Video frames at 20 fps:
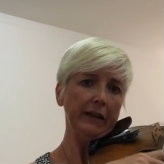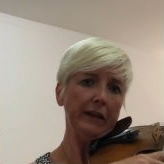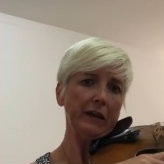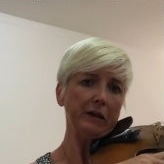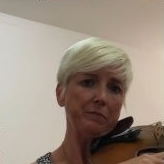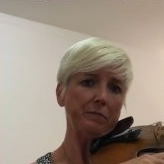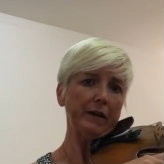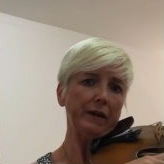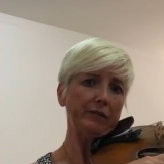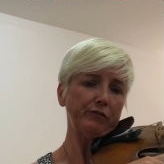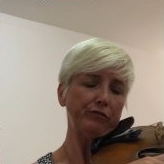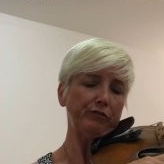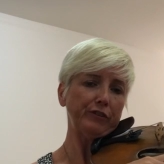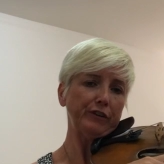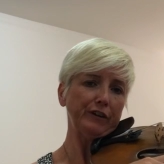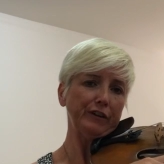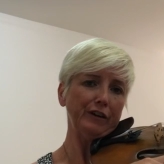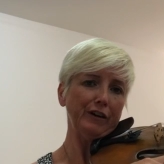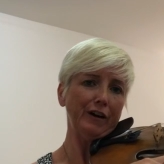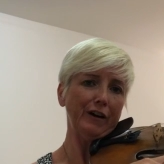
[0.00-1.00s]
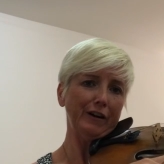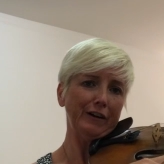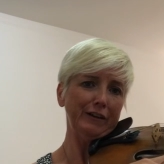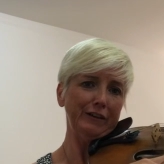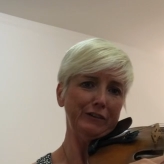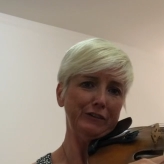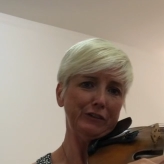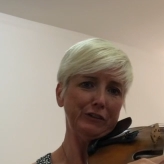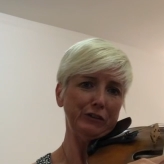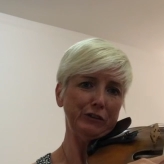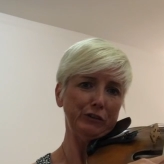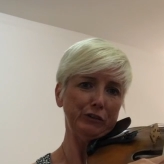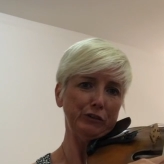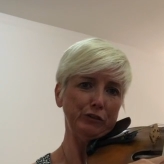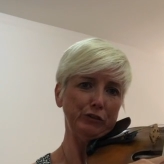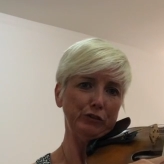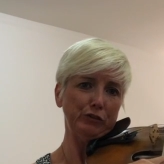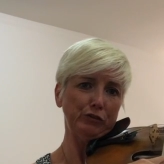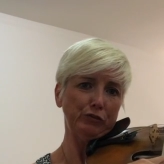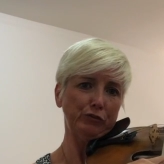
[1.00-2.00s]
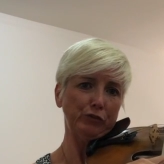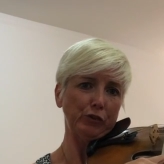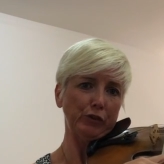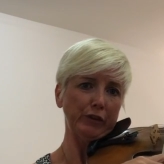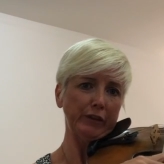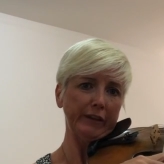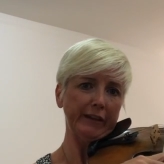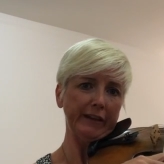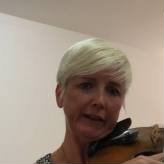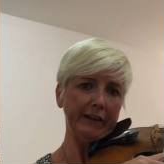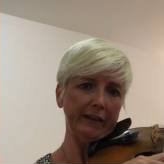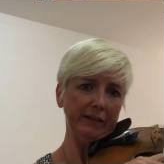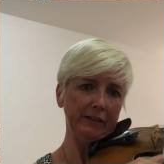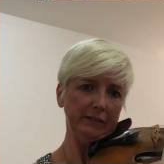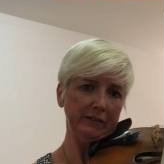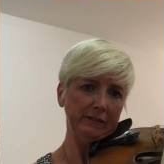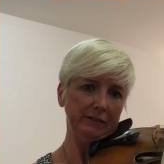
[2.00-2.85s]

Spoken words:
it might feel hard to use 4 there,